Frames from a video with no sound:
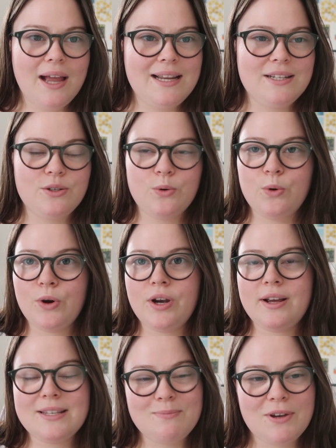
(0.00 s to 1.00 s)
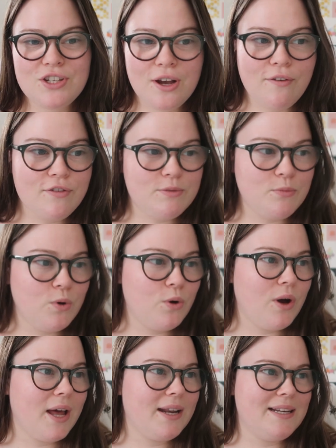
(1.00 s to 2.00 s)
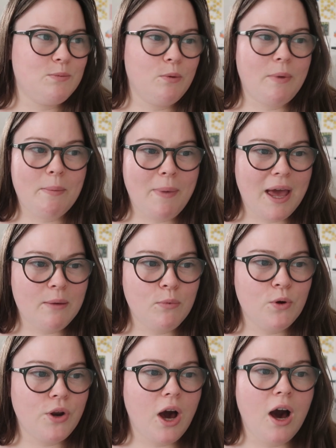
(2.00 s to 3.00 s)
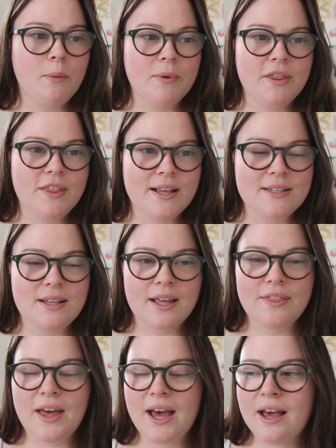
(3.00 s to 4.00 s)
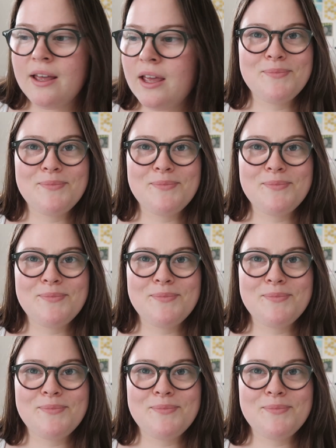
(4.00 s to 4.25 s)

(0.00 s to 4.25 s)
I need to organise my shelves more, and I need to put my pegboard up and things like that.